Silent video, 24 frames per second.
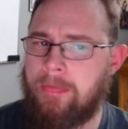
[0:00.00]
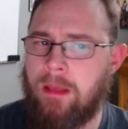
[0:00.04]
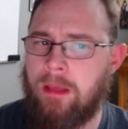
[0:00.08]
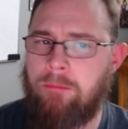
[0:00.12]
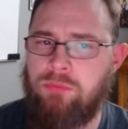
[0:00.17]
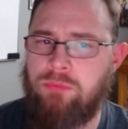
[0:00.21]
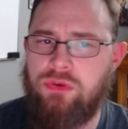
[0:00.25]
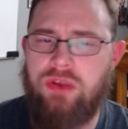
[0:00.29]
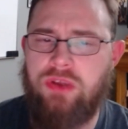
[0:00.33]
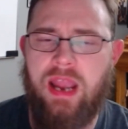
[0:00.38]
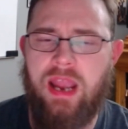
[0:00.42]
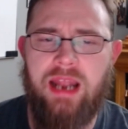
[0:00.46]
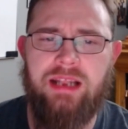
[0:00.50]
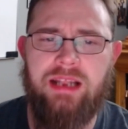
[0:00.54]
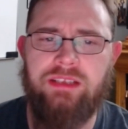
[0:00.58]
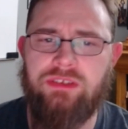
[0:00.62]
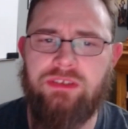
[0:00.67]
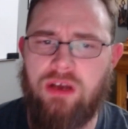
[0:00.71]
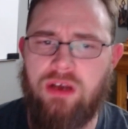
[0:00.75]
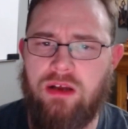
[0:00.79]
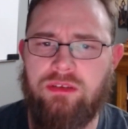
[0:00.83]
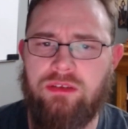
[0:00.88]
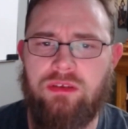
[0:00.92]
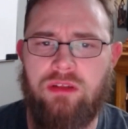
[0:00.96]
Buchanan's
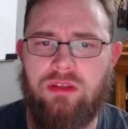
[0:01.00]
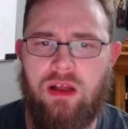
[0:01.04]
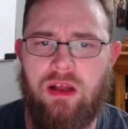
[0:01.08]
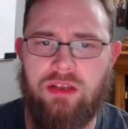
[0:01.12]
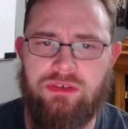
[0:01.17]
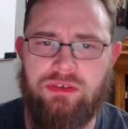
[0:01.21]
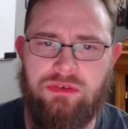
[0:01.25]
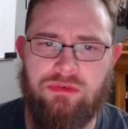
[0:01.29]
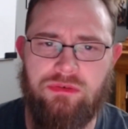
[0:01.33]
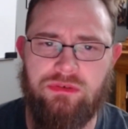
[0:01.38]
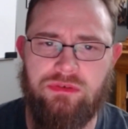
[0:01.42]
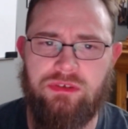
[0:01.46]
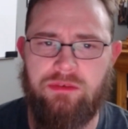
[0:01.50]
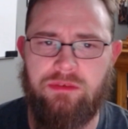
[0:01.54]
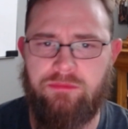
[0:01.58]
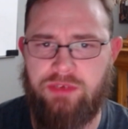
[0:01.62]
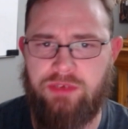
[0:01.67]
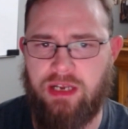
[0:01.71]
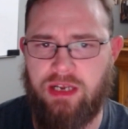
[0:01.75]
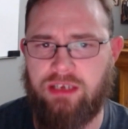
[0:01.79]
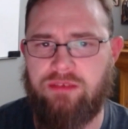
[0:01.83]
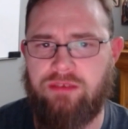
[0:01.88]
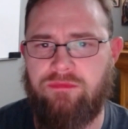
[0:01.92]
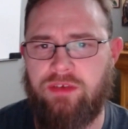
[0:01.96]
ontological
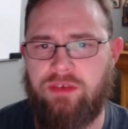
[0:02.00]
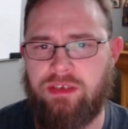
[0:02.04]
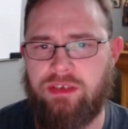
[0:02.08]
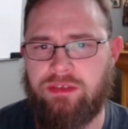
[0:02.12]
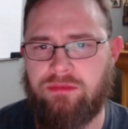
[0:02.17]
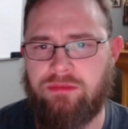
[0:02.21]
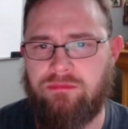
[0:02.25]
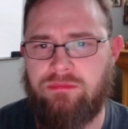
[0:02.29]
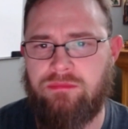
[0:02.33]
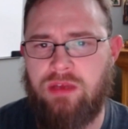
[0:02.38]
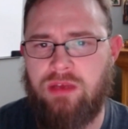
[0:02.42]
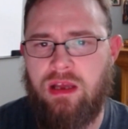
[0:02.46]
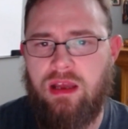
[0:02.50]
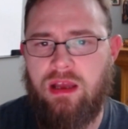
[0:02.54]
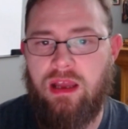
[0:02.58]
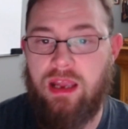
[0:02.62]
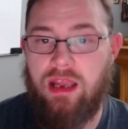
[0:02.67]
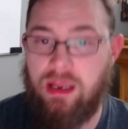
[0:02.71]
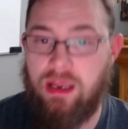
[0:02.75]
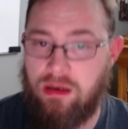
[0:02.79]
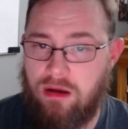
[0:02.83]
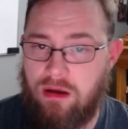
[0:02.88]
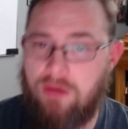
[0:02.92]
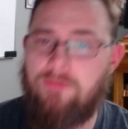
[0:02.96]
subjectivism,
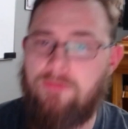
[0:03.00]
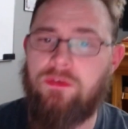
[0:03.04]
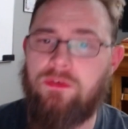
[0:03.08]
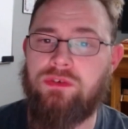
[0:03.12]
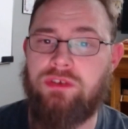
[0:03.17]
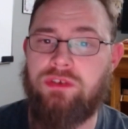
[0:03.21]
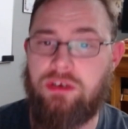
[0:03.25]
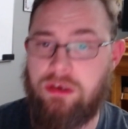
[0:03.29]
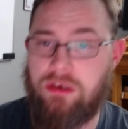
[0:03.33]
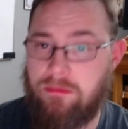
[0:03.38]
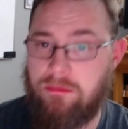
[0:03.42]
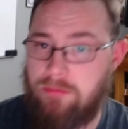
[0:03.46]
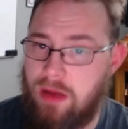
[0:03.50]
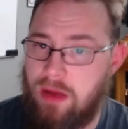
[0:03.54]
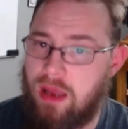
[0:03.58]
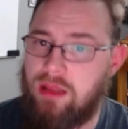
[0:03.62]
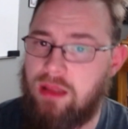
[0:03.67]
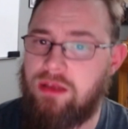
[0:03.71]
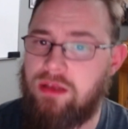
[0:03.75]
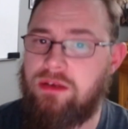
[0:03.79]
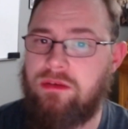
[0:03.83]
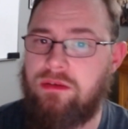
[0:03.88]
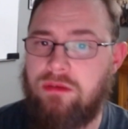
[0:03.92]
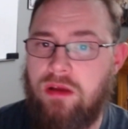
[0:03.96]
it offers a
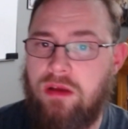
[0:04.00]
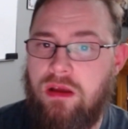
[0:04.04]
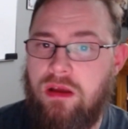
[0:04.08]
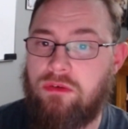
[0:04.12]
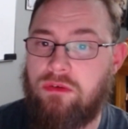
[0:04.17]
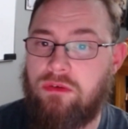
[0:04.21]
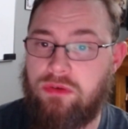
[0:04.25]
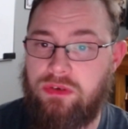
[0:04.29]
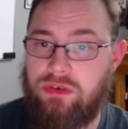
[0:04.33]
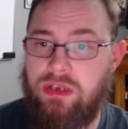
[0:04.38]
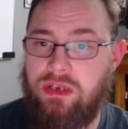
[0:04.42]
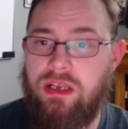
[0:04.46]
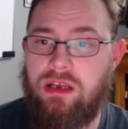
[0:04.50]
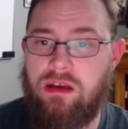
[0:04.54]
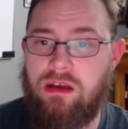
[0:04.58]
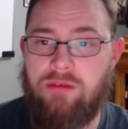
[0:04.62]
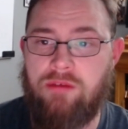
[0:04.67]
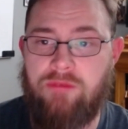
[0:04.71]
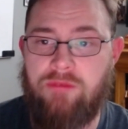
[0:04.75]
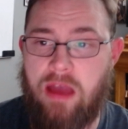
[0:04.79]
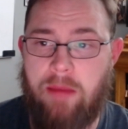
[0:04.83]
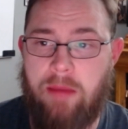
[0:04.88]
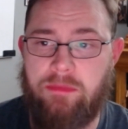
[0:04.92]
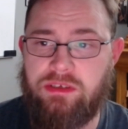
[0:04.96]
compelling critique
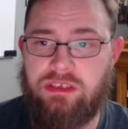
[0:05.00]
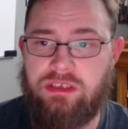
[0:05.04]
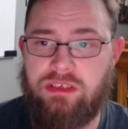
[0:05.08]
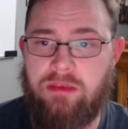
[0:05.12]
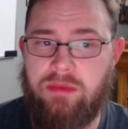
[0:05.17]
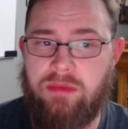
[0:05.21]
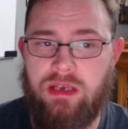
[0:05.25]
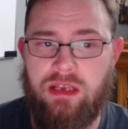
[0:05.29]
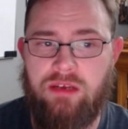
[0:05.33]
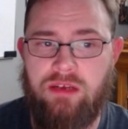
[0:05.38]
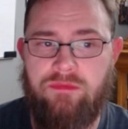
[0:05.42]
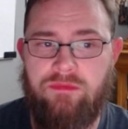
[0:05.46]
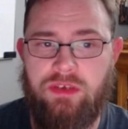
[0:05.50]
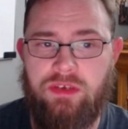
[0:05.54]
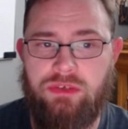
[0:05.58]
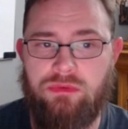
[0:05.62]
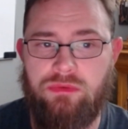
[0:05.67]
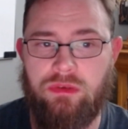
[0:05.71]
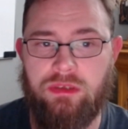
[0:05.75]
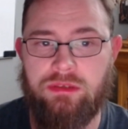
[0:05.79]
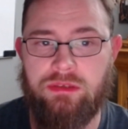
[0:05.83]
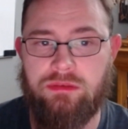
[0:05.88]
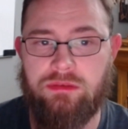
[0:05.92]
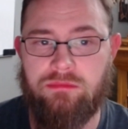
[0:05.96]
of epistemic
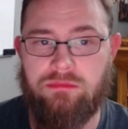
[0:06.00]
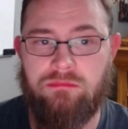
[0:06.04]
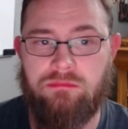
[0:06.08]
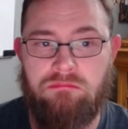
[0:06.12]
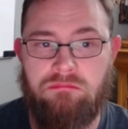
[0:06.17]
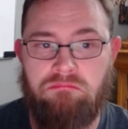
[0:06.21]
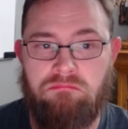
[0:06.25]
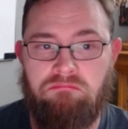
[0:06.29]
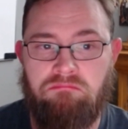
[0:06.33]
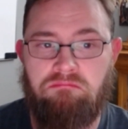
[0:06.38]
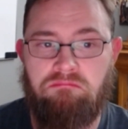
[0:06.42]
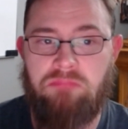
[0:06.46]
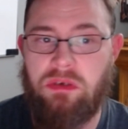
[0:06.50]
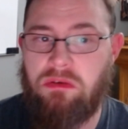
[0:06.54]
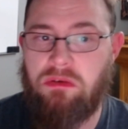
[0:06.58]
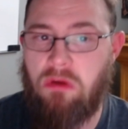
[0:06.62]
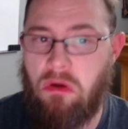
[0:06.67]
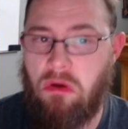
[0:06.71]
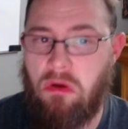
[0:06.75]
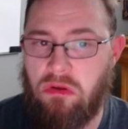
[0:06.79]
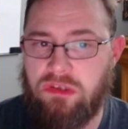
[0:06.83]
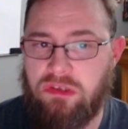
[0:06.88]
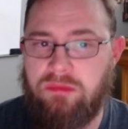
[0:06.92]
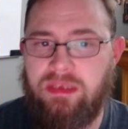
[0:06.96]
individualism, but
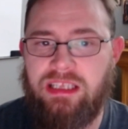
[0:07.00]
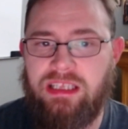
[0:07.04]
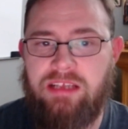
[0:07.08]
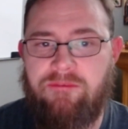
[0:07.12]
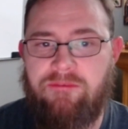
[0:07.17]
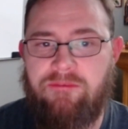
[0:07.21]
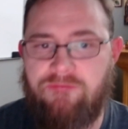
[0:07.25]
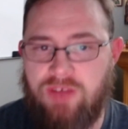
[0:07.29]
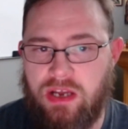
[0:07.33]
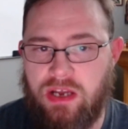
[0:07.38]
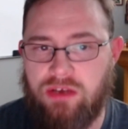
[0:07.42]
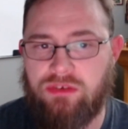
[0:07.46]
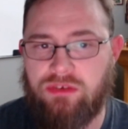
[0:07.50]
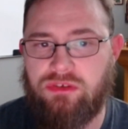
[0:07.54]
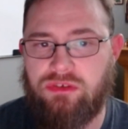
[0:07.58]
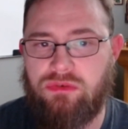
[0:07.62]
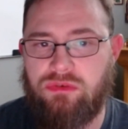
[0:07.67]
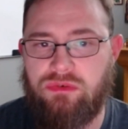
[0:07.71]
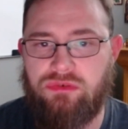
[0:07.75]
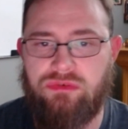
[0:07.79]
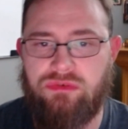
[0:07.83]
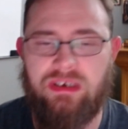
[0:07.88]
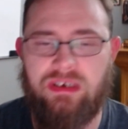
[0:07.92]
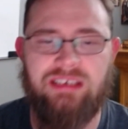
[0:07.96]
ultimately fails to
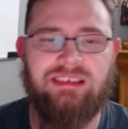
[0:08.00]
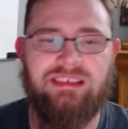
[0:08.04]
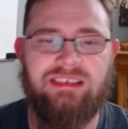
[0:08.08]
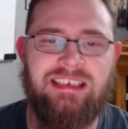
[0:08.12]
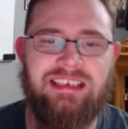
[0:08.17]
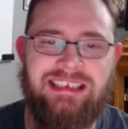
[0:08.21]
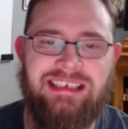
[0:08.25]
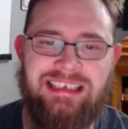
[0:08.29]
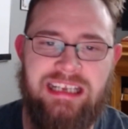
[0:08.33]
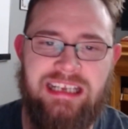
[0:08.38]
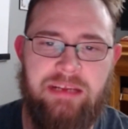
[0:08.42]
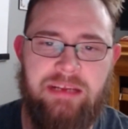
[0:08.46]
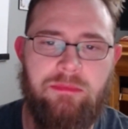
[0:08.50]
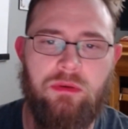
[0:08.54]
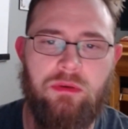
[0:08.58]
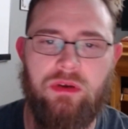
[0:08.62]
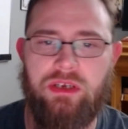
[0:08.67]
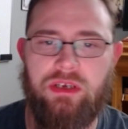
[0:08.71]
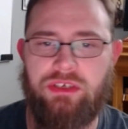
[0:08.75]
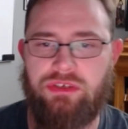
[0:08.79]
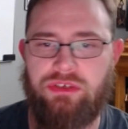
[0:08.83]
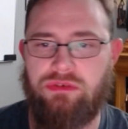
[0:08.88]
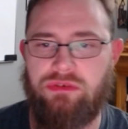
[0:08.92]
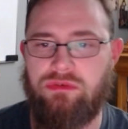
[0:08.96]
address the deeper
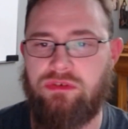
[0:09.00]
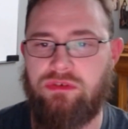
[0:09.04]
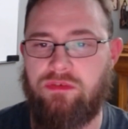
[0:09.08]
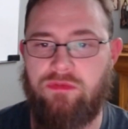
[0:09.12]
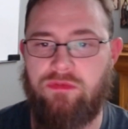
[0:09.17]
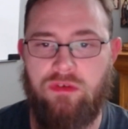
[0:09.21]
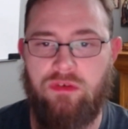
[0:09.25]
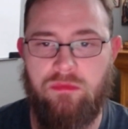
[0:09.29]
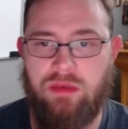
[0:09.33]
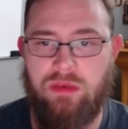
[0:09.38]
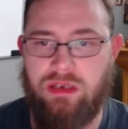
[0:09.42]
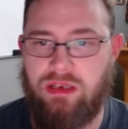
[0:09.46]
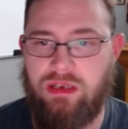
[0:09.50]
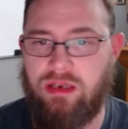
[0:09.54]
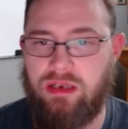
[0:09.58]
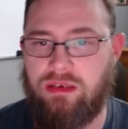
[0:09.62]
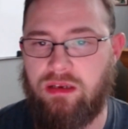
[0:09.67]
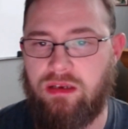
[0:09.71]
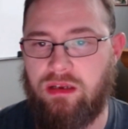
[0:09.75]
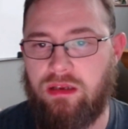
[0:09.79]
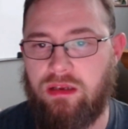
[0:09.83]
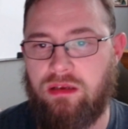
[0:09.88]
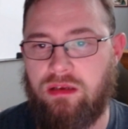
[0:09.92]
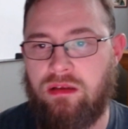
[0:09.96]
issues of human
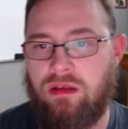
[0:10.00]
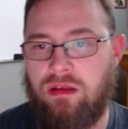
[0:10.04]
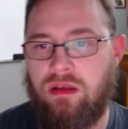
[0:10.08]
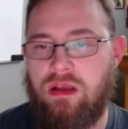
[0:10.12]
dignity.